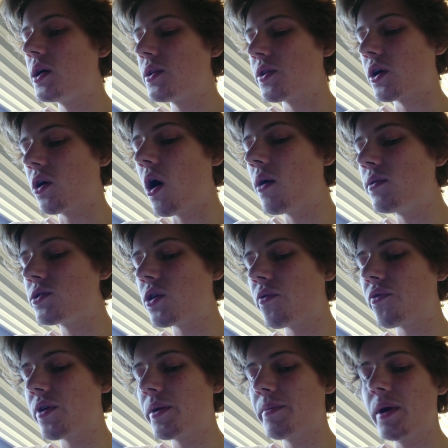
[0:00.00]
the guy was
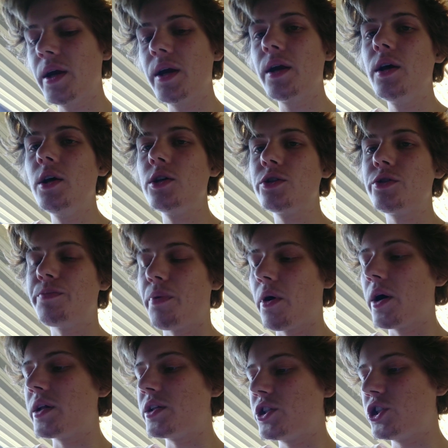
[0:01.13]
offering me to
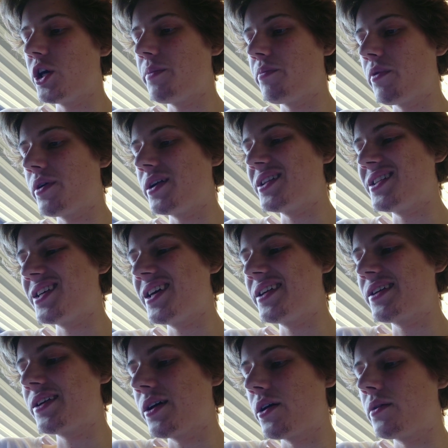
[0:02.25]
buy the cheap one and said,
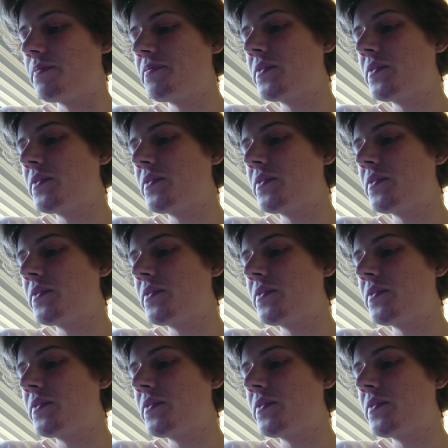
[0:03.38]
you know,